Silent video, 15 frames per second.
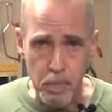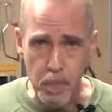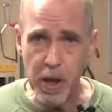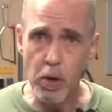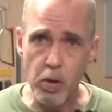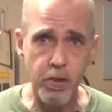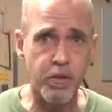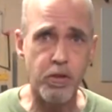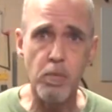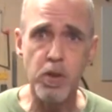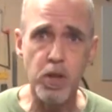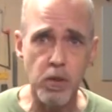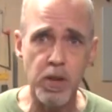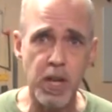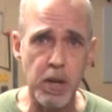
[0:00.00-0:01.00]
build
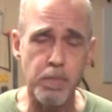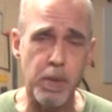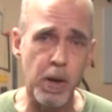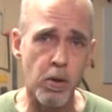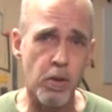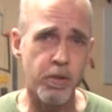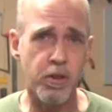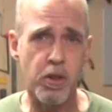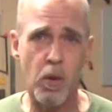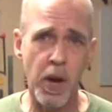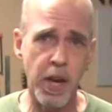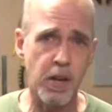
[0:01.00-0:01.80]
some unique builds so